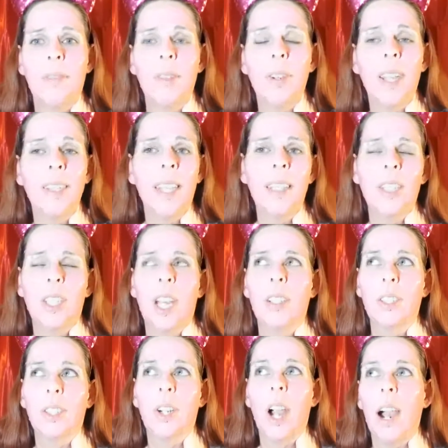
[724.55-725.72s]
If you guys hadn't
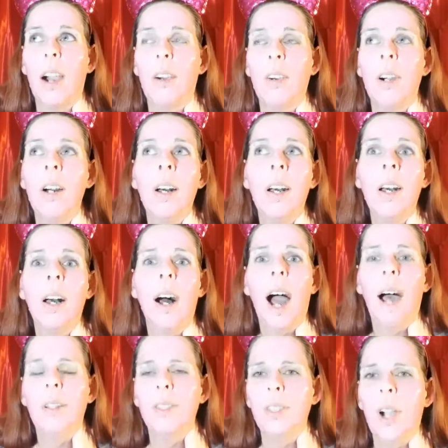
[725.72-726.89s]
checked her out,
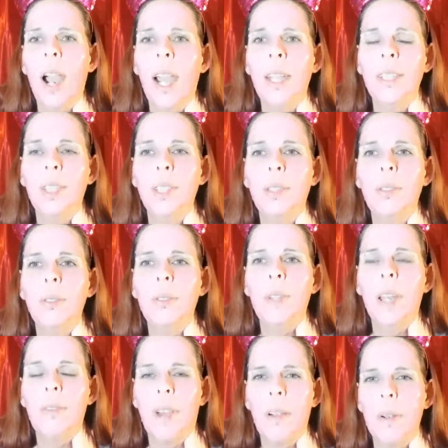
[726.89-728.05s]
I'll try to,
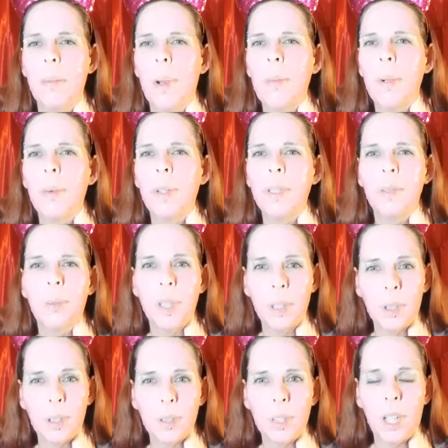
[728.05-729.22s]
if I remember once we
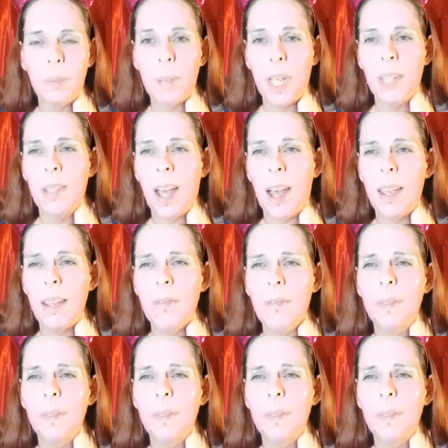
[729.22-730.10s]
are done being live,